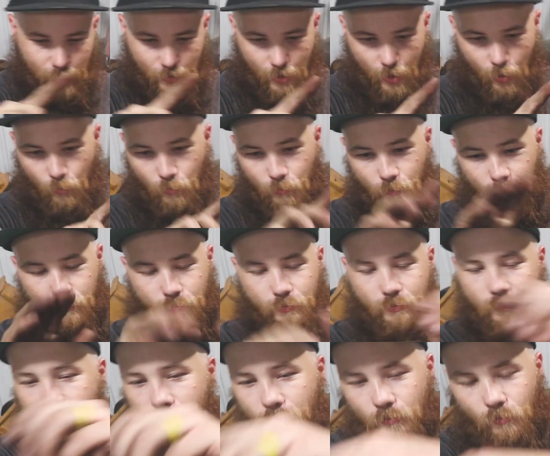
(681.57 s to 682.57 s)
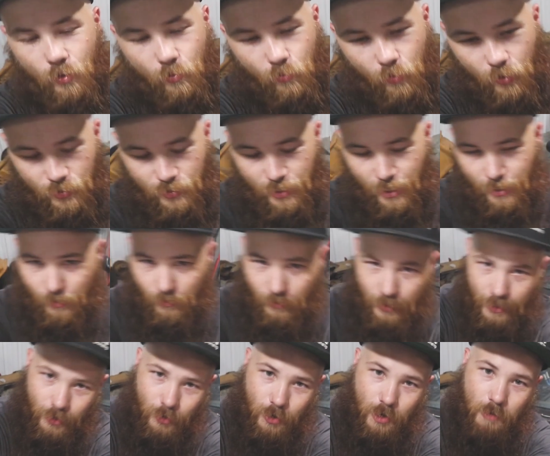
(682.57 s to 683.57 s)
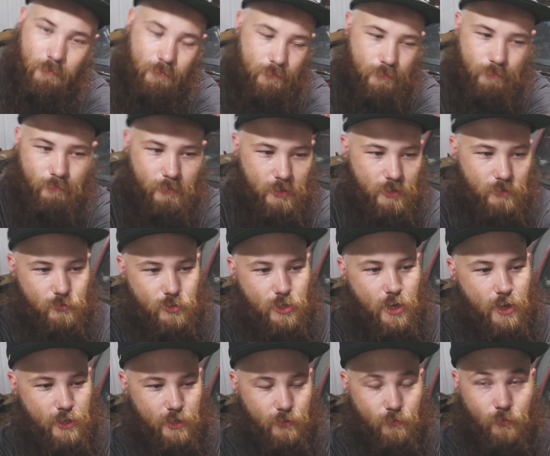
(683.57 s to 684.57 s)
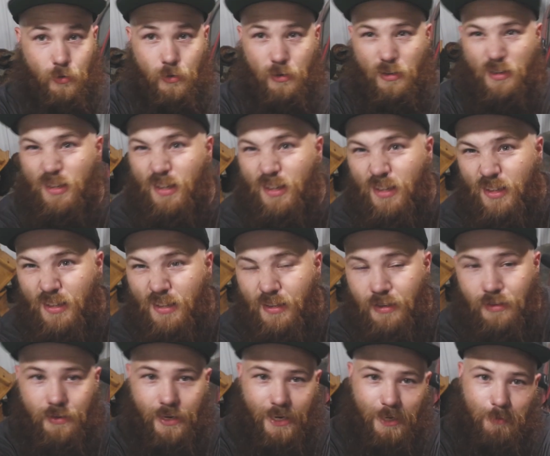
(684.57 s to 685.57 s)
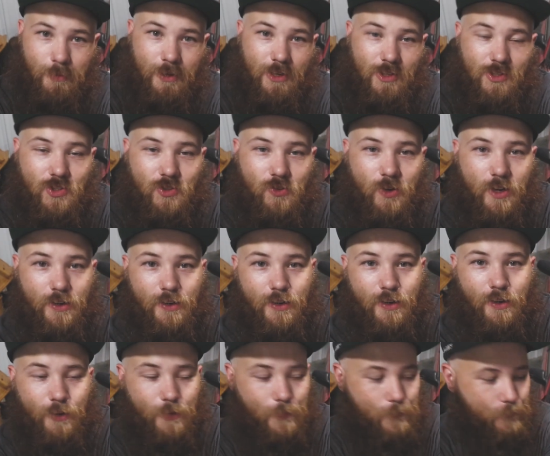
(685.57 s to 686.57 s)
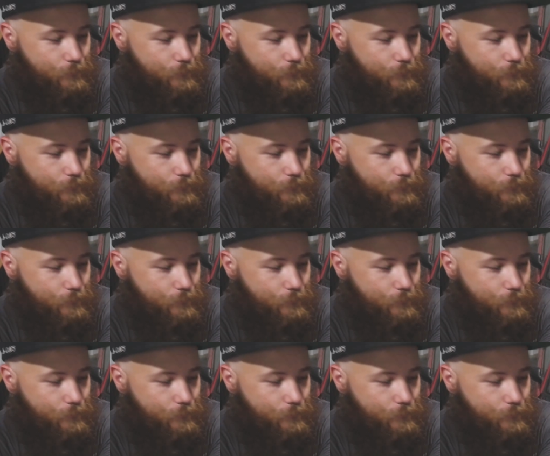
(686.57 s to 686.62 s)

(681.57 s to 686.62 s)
Oh, one more side note. I know I've been talking for 8 minutes straight now.